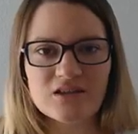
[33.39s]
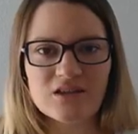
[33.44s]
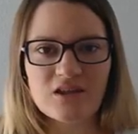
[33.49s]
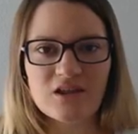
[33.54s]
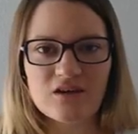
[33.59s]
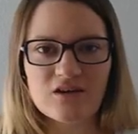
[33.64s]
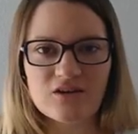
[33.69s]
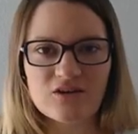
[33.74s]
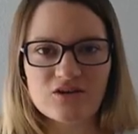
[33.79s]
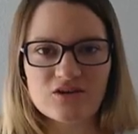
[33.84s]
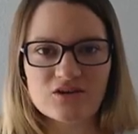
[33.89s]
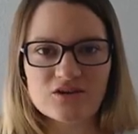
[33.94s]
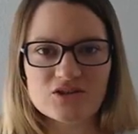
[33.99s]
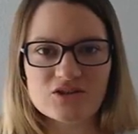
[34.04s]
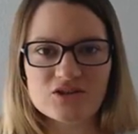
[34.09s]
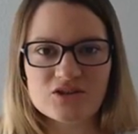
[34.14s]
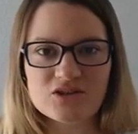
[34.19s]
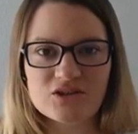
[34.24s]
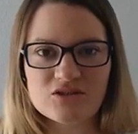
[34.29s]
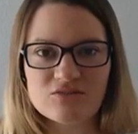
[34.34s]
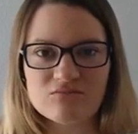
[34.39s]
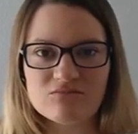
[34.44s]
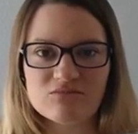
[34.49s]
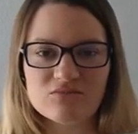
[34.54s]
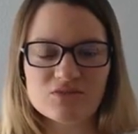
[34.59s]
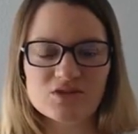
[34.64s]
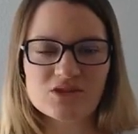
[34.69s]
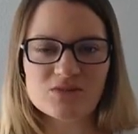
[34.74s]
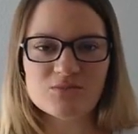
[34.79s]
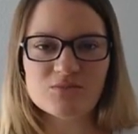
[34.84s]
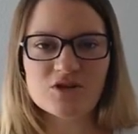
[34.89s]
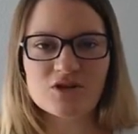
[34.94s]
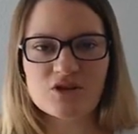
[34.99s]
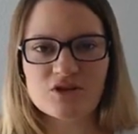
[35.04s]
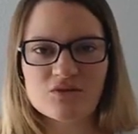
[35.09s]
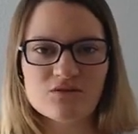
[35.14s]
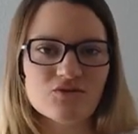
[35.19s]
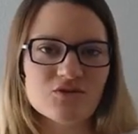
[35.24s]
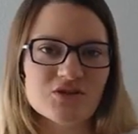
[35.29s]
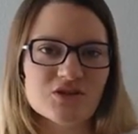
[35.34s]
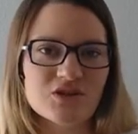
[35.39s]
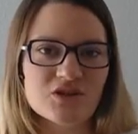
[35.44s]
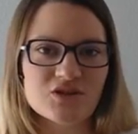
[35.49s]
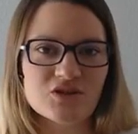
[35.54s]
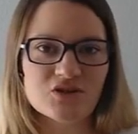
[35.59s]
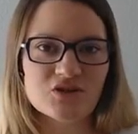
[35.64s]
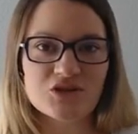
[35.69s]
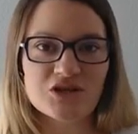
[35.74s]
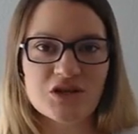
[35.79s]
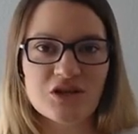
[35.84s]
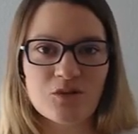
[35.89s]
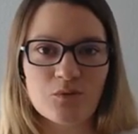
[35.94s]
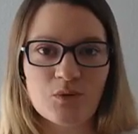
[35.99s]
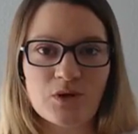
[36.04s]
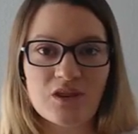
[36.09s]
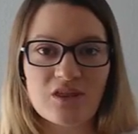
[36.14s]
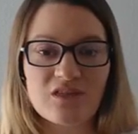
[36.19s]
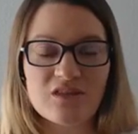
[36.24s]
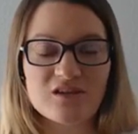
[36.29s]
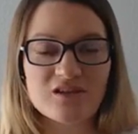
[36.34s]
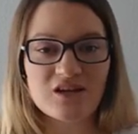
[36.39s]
there's some nerves associated with